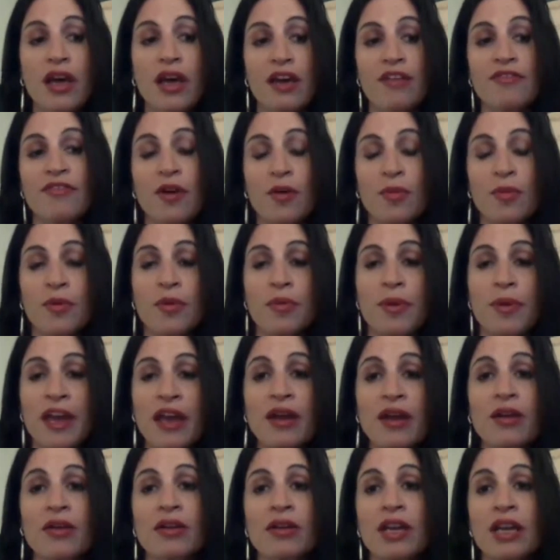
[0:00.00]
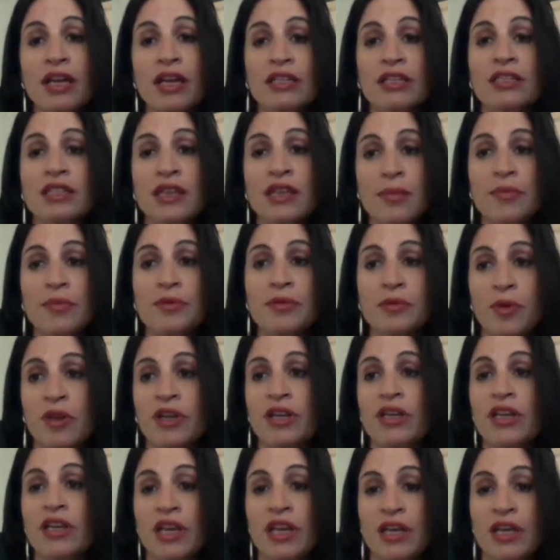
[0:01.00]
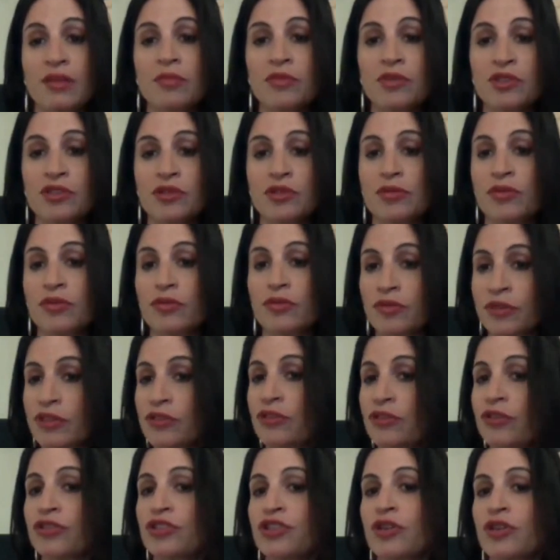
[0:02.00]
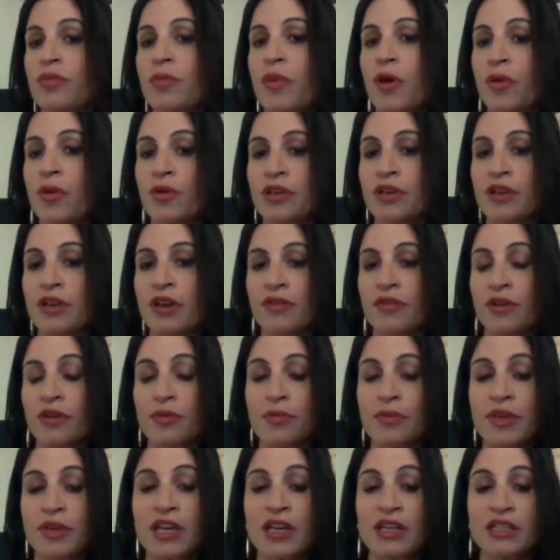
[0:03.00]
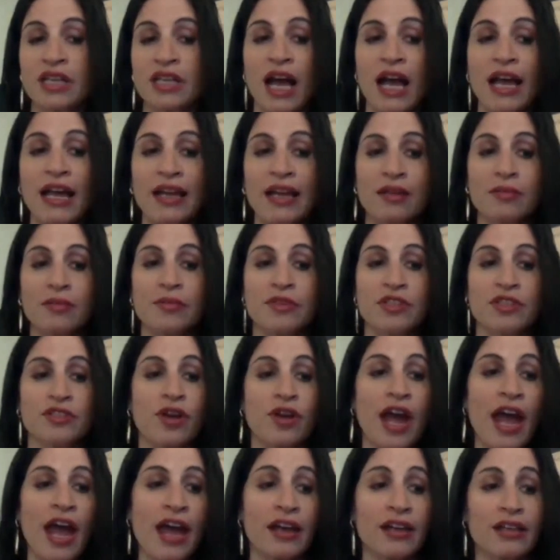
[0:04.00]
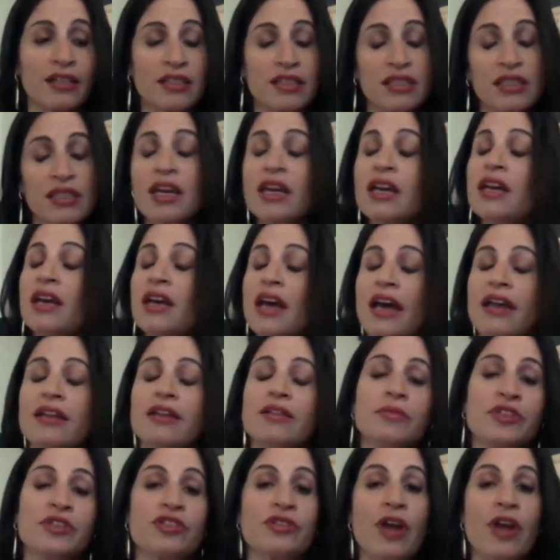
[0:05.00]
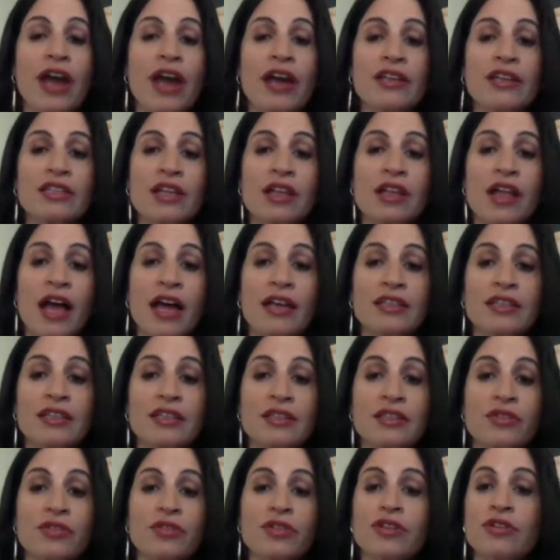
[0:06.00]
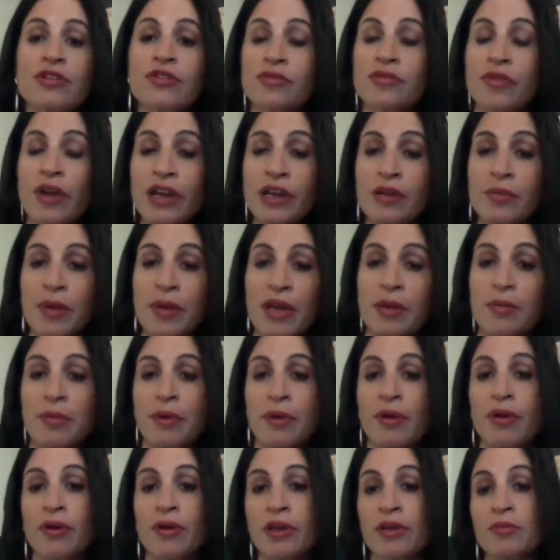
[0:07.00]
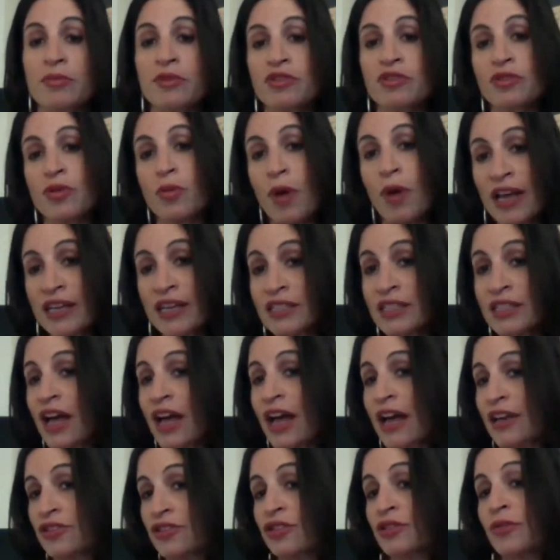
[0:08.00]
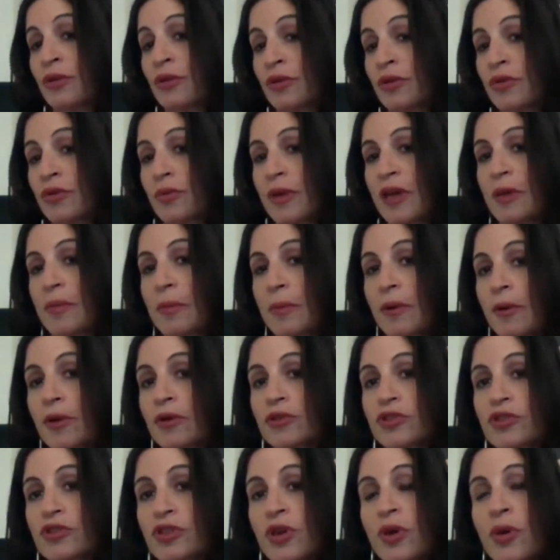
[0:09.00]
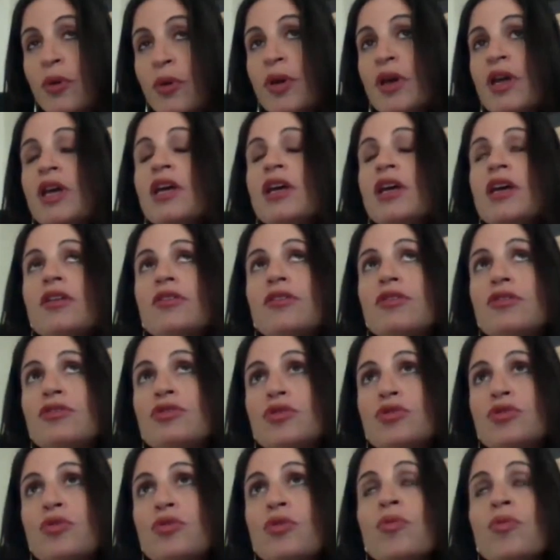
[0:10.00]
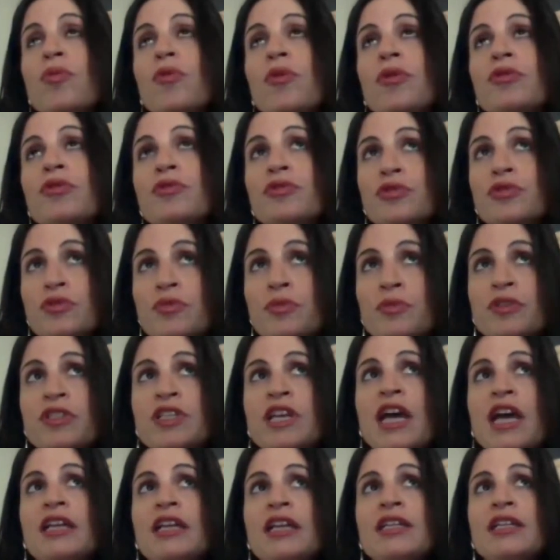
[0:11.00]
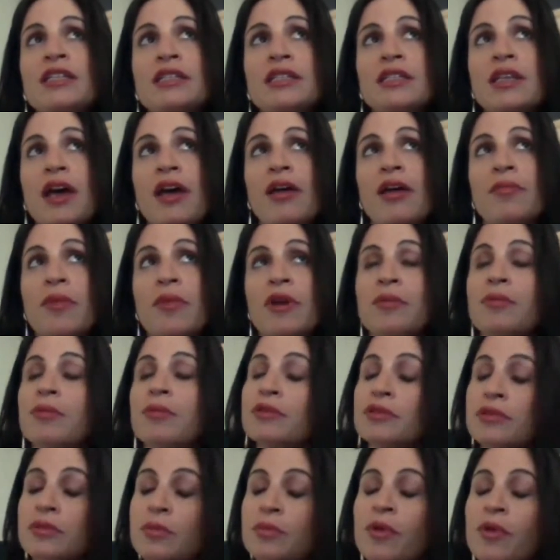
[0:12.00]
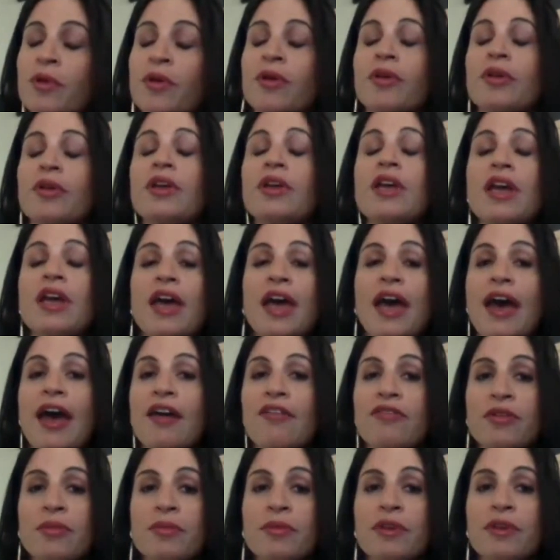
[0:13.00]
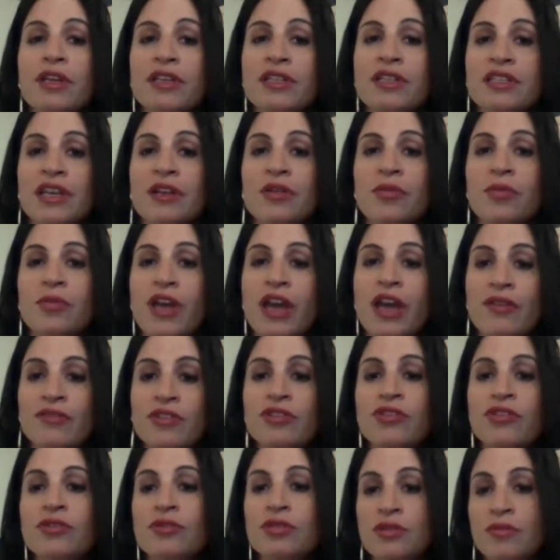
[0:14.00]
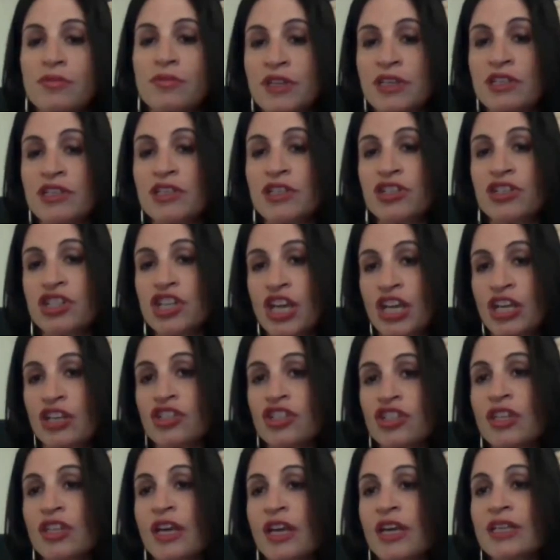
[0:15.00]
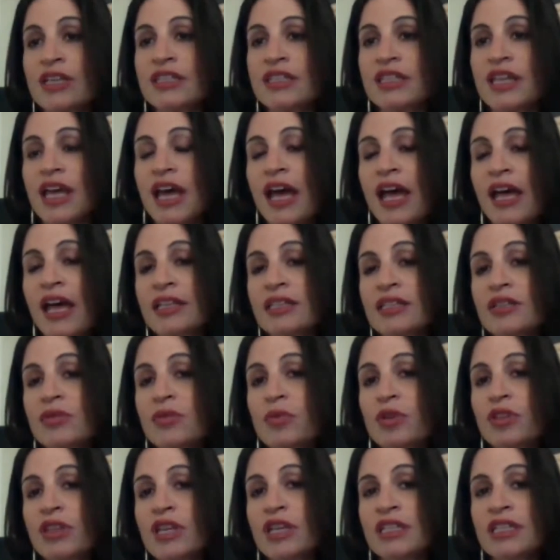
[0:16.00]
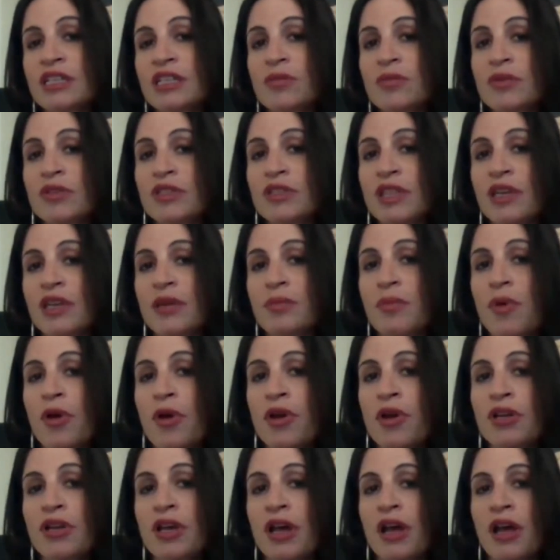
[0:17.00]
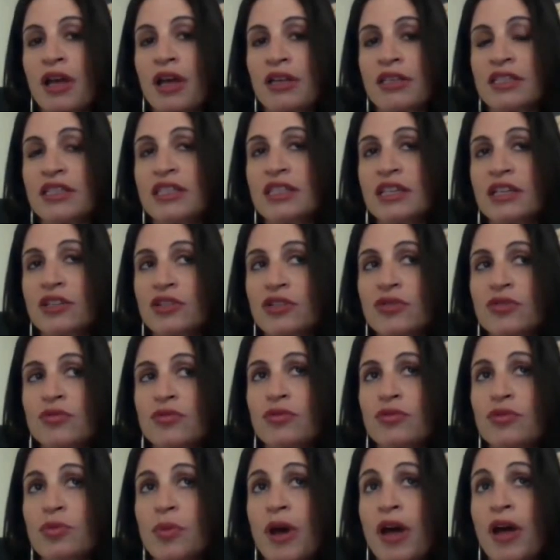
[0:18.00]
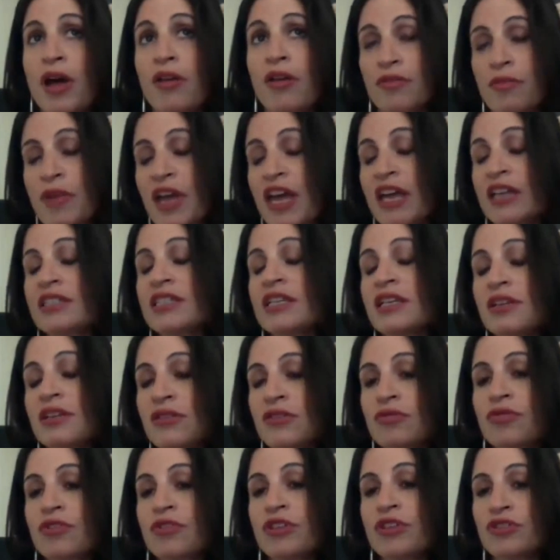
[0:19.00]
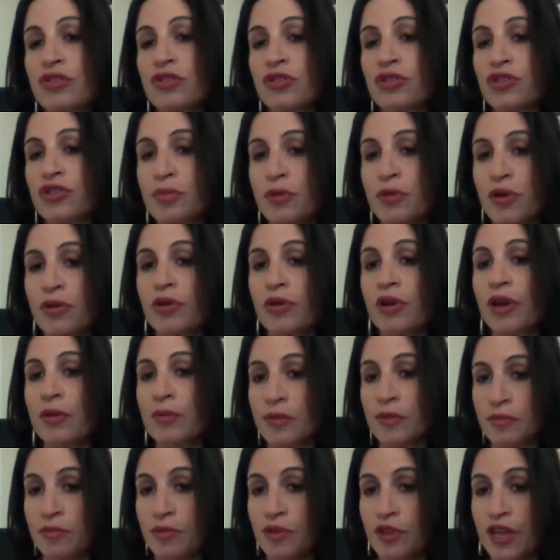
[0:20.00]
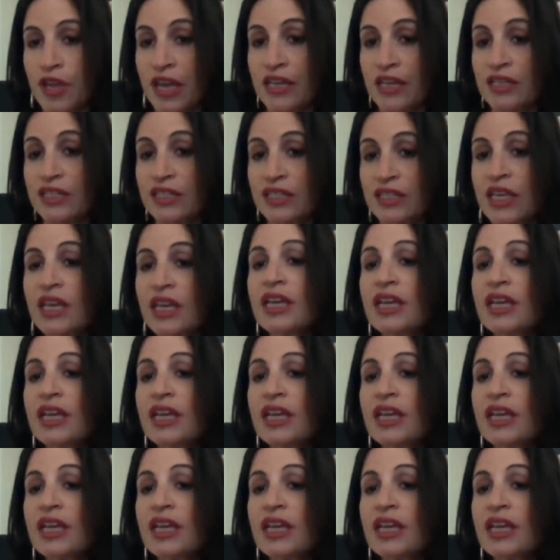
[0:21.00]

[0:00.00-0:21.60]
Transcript: I felt prepared, except when it came to the research component of it, because I had Mr. X, and in Mr. X class, you didn't write a paper. In Mr. Y's class, you wrote the paper. So the school board, the superintendents, my principal, everybody said we have to do something to change this. And what they did was they put a 6 through 12 mandated research program in place.